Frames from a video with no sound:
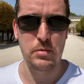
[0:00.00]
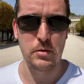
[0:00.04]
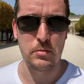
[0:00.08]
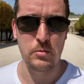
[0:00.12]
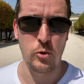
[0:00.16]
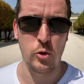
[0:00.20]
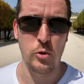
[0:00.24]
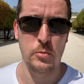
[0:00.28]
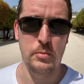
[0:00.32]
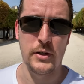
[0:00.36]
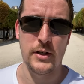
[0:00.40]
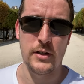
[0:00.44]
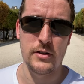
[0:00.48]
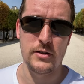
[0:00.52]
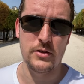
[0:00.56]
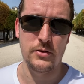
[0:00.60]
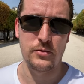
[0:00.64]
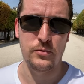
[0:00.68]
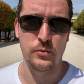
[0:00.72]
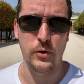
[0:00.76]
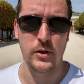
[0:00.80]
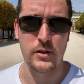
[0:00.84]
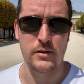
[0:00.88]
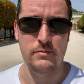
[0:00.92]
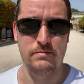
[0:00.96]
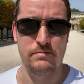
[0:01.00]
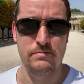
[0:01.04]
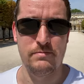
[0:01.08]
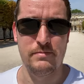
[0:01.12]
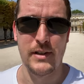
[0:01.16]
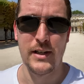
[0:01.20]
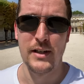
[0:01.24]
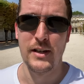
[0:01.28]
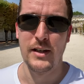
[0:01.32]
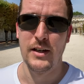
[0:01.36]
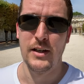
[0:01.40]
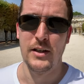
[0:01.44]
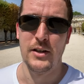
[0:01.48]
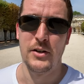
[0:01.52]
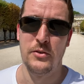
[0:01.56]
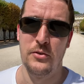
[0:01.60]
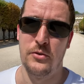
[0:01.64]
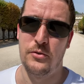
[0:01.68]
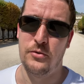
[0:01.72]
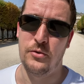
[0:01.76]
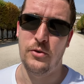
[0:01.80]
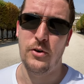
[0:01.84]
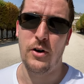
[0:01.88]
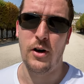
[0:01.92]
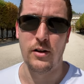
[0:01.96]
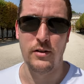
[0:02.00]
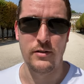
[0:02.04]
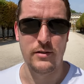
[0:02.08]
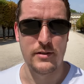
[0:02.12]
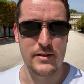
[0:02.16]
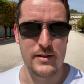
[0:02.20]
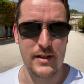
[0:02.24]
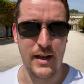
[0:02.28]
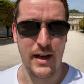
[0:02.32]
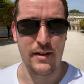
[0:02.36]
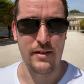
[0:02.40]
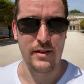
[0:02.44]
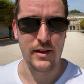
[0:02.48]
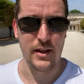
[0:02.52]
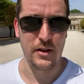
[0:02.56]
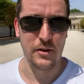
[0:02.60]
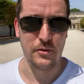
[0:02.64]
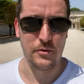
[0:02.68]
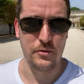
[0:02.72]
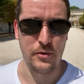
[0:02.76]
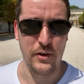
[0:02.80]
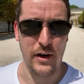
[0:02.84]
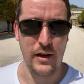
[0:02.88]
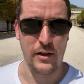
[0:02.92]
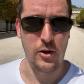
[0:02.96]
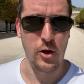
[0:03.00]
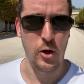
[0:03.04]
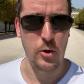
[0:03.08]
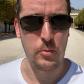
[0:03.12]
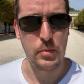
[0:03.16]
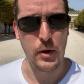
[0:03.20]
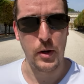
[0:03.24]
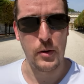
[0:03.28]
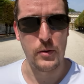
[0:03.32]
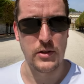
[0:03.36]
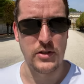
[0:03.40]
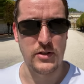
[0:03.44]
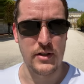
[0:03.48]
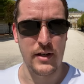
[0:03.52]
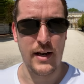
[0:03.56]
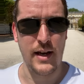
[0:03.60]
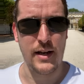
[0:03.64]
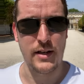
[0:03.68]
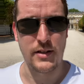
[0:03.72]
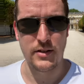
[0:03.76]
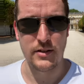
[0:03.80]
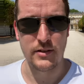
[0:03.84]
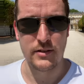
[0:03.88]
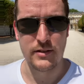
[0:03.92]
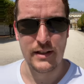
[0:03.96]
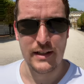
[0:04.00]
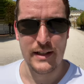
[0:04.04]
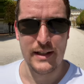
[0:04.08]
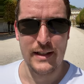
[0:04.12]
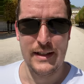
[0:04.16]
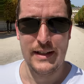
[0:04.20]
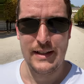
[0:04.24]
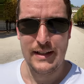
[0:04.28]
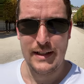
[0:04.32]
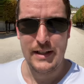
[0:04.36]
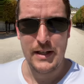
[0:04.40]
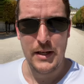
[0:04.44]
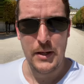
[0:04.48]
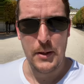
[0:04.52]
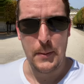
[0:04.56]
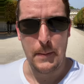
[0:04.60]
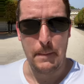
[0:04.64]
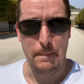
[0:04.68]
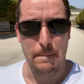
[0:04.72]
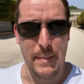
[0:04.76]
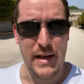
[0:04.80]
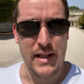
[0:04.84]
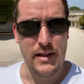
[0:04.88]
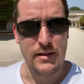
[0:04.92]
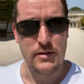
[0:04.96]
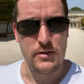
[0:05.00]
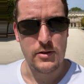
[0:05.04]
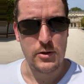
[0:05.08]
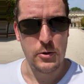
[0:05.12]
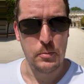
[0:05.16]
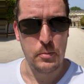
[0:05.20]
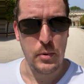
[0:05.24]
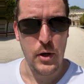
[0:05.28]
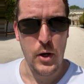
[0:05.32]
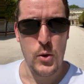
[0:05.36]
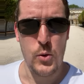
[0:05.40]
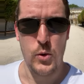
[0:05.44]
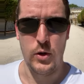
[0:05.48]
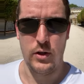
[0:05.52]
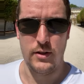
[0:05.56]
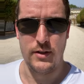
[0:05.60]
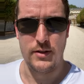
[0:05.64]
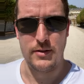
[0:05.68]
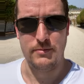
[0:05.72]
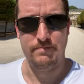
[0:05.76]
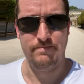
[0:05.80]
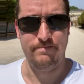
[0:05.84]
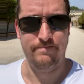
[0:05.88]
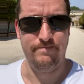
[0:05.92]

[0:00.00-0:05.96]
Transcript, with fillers: but more because of what France and the Franco Polish connection men to Poland.